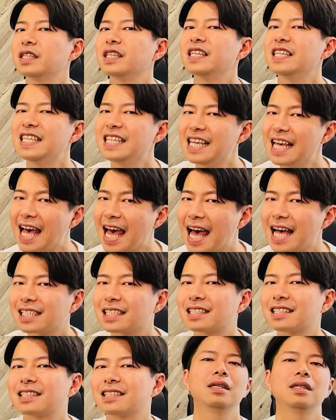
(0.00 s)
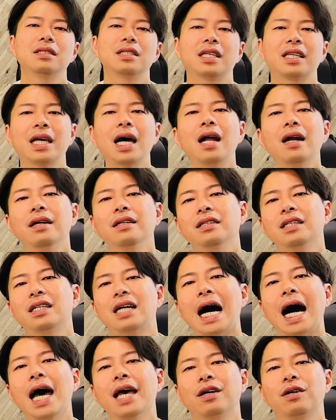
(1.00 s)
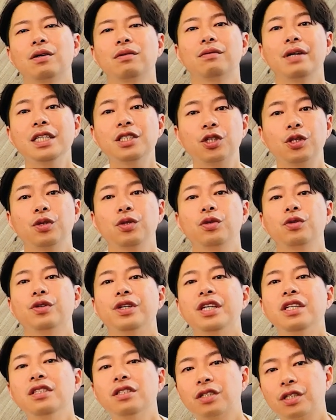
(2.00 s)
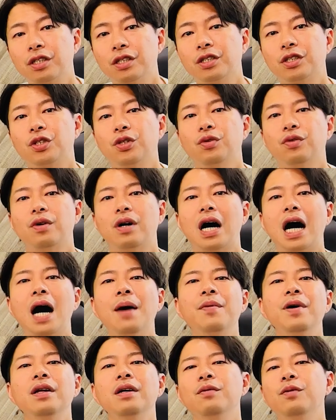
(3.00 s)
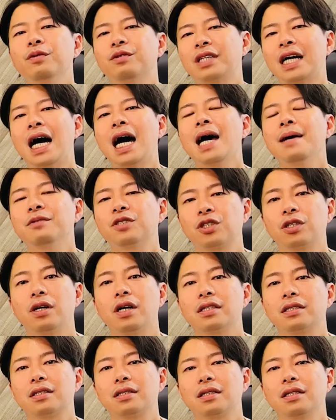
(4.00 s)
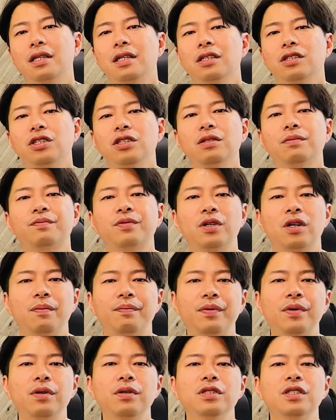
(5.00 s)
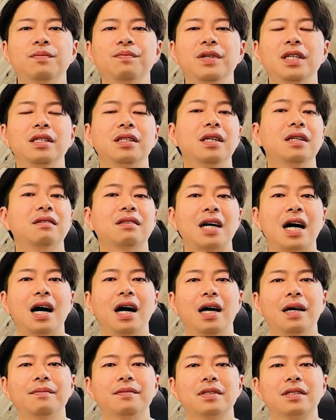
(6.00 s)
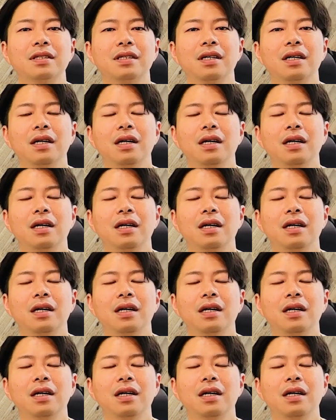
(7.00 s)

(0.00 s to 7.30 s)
Yes. The calendar icon lets you insert your available time slots to propose meeting times.